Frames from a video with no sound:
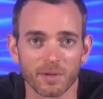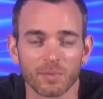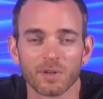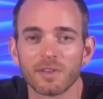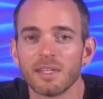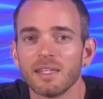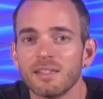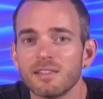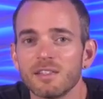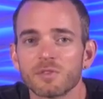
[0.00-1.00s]
One of the
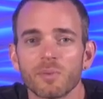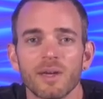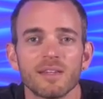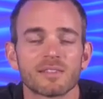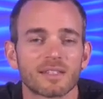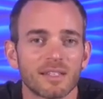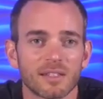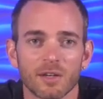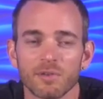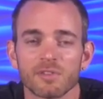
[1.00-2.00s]
easiest ways to get
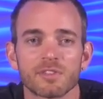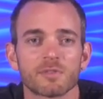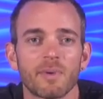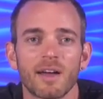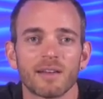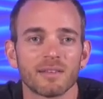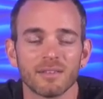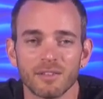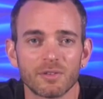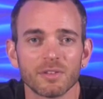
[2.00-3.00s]
noticed is by
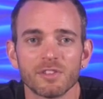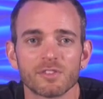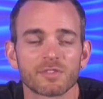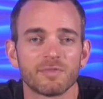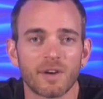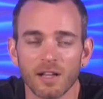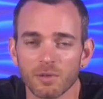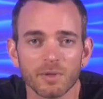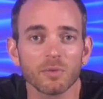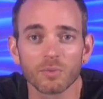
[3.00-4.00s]
literally just
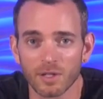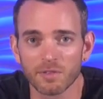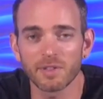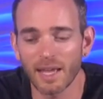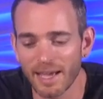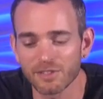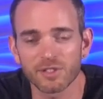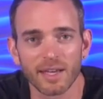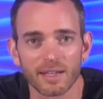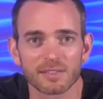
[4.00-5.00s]
following relevant
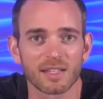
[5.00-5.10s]
hashtags.